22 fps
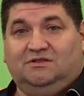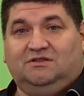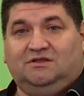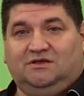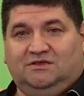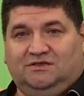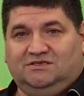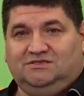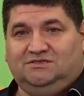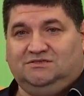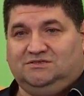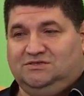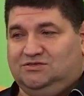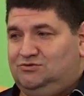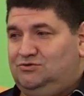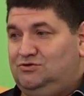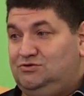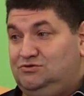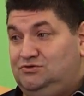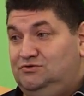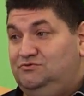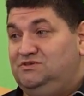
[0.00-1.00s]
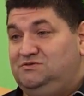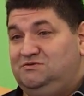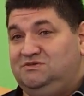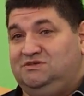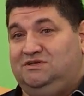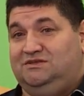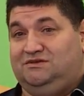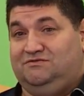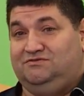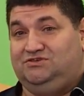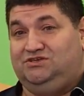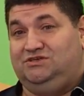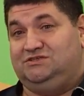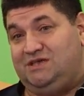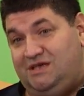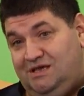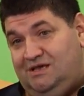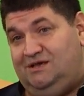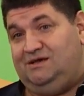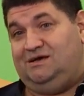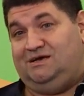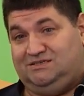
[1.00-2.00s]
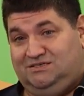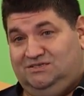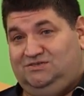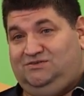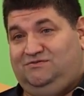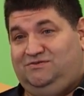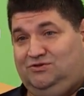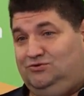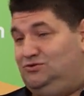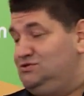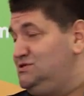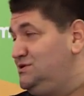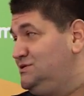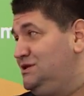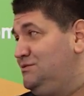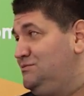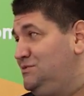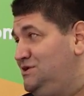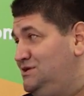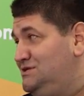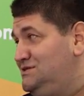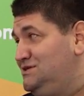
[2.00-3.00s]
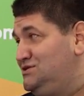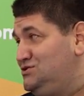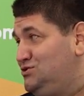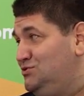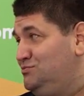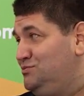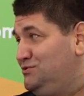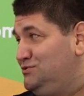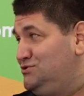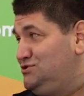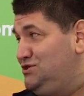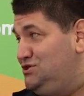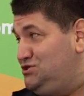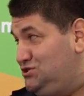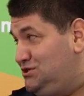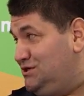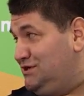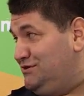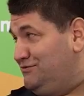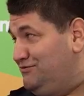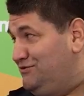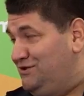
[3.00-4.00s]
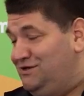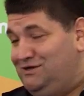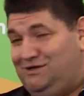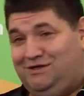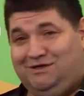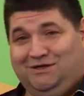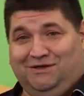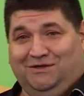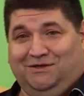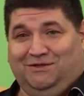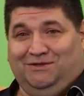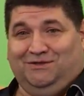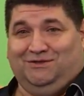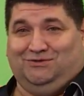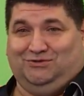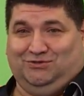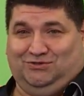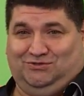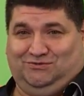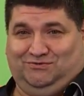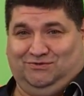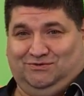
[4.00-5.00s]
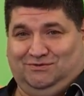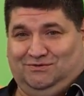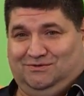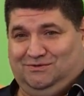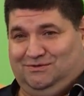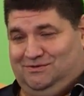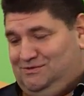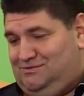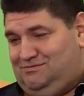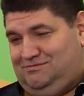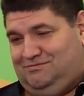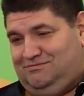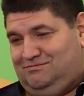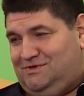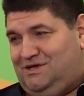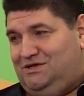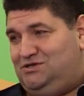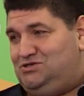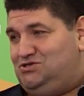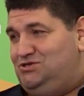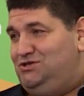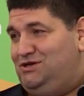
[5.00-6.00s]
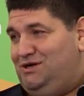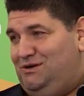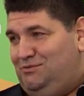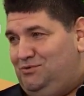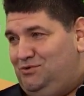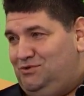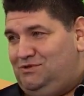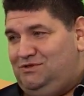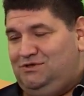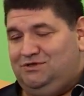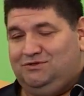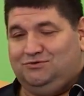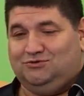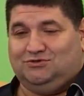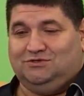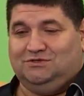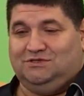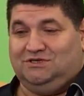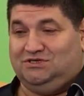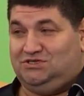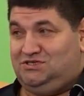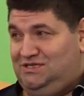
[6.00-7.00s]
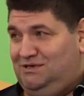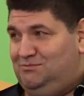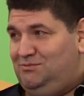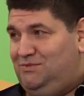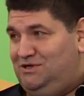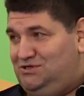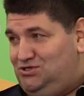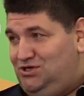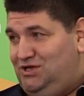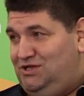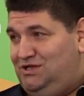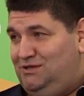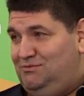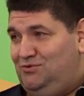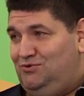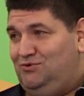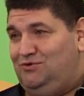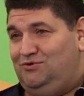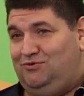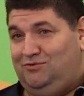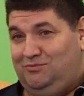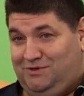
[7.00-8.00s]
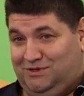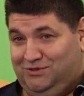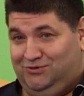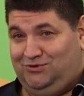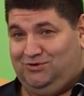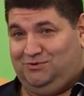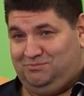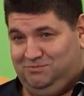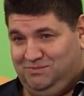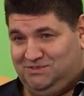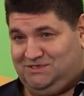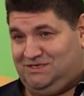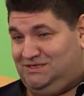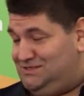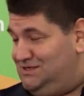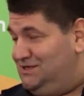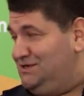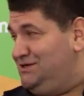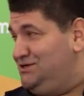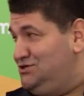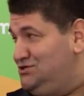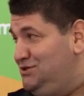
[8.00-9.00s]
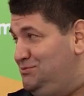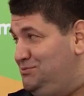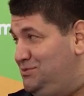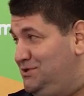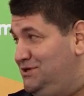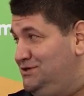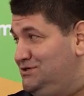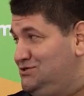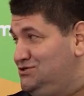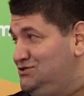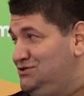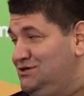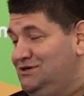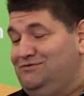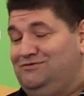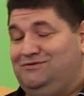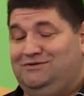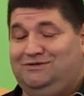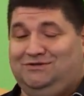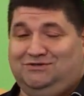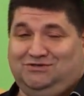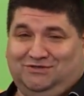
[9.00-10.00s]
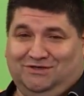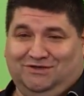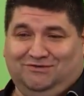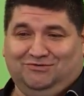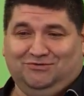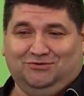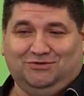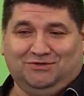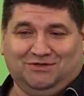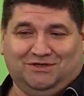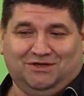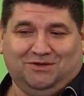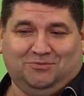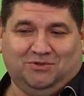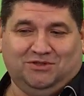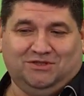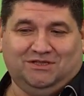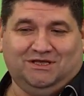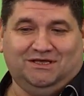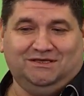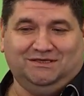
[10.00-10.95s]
speed limits in cities. Why would we need a vehicle that, of course, is capable of driving at 300 kilometers per hour, but you would still have to drive